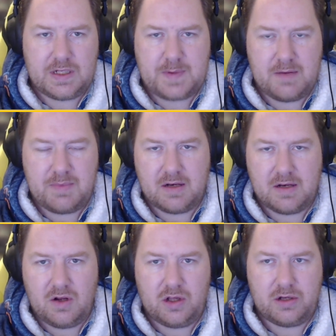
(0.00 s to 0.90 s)
been a bit
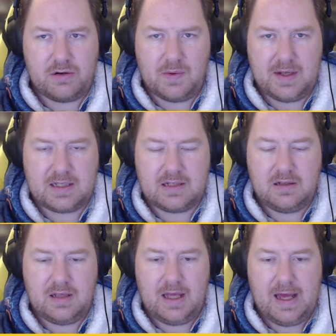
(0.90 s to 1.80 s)
earlier in the week,
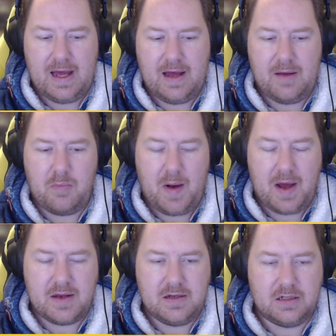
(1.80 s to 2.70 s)

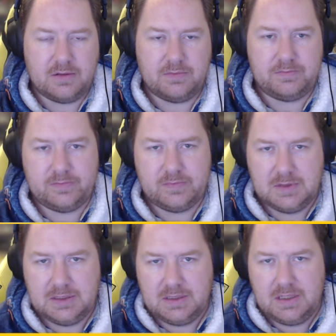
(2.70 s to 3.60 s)
but
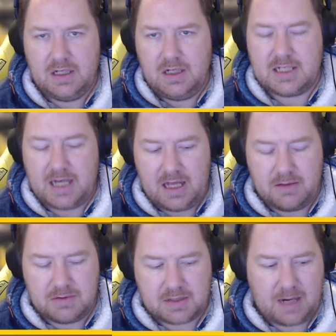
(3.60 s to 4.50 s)
today
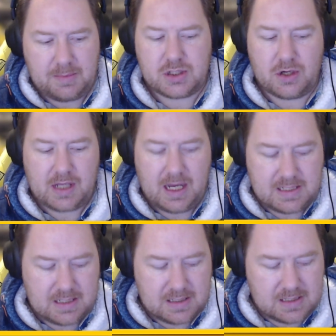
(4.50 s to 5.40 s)
there was a couple of
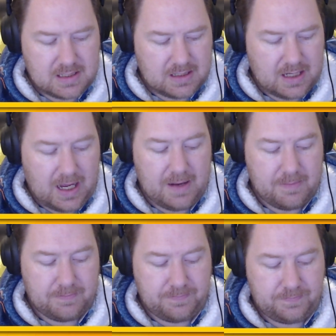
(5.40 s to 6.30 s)
showcases
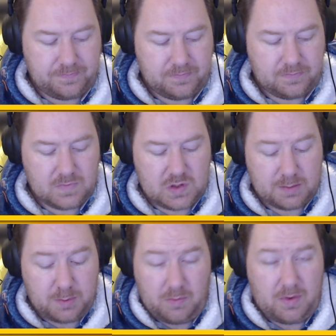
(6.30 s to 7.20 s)
to
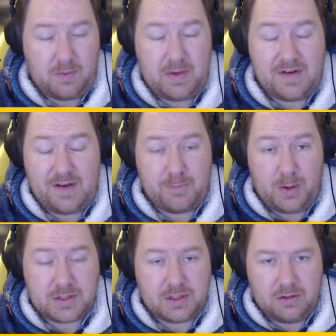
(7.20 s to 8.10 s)
the point where we haven't even
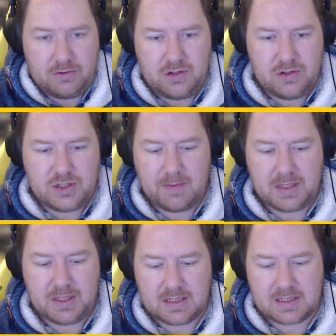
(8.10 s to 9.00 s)
posted all the news yet
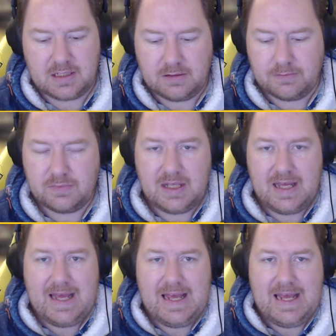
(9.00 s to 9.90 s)
because
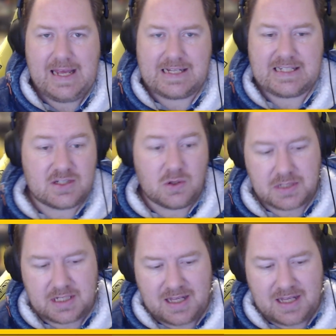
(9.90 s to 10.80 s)
it gets
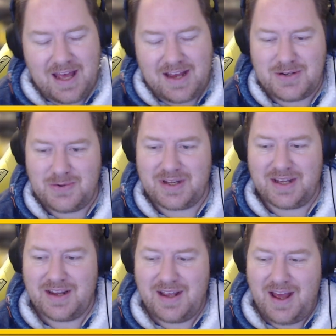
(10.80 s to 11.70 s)
exhausting doing it